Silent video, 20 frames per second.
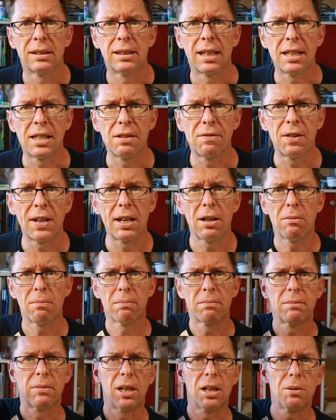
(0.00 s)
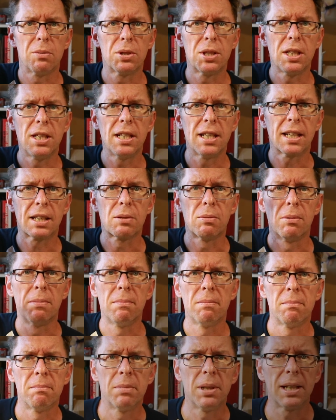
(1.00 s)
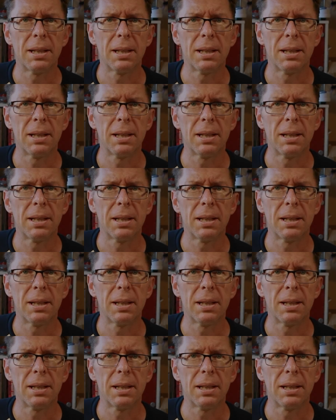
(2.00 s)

That's it for now. I will see you in the next one.